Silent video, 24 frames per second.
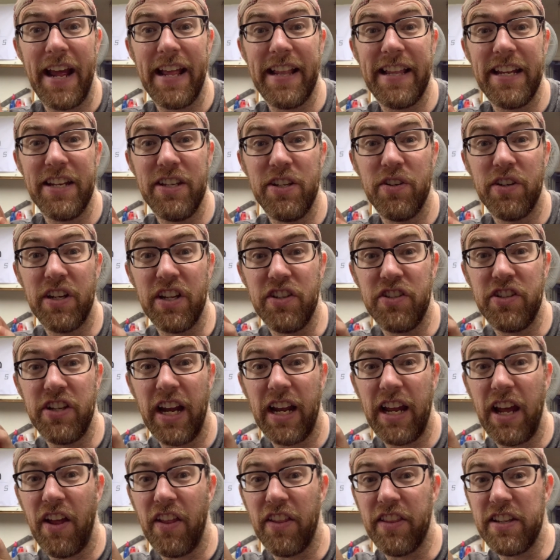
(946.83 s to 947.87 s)
and then you can
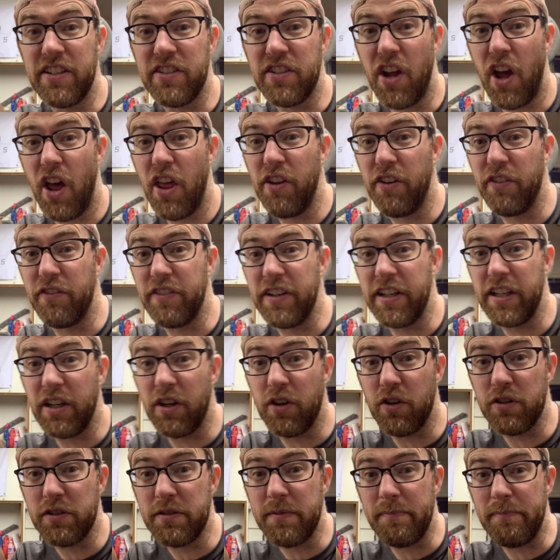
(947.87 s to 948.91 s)
check out these other
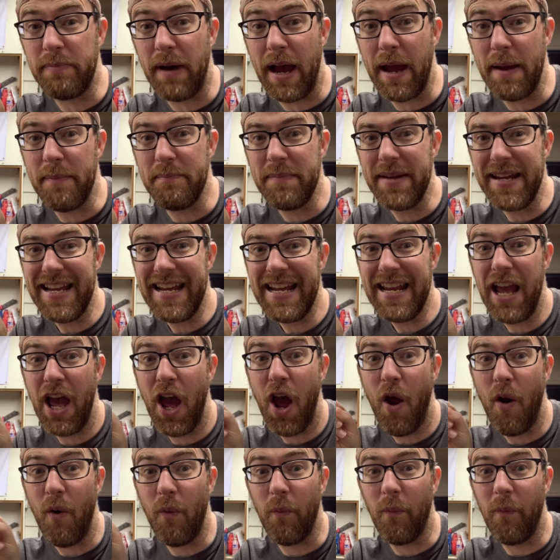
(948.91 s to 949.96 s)
videos by me
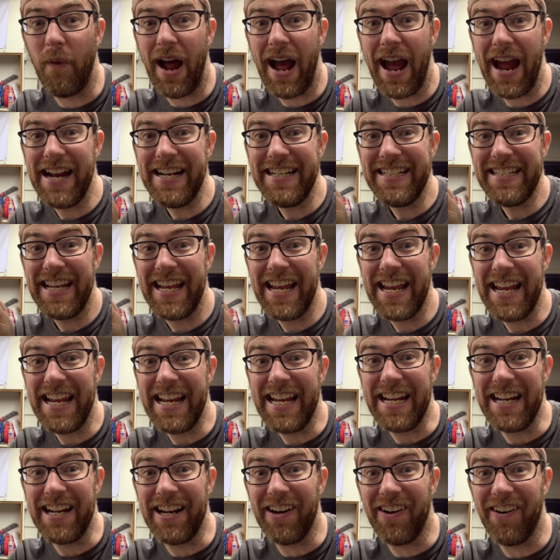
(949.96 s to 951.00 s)
right
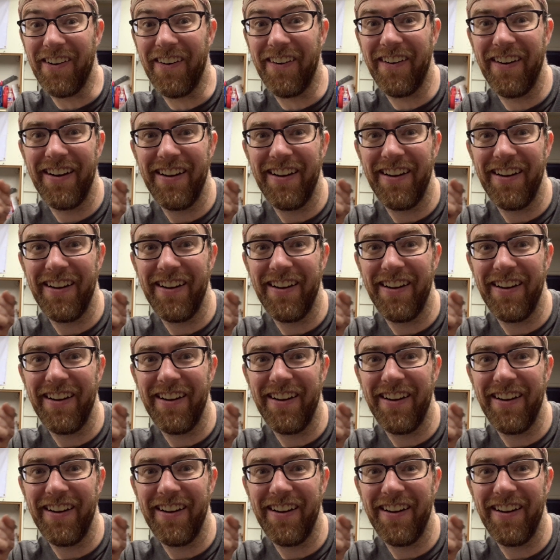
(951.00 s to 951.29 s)
here.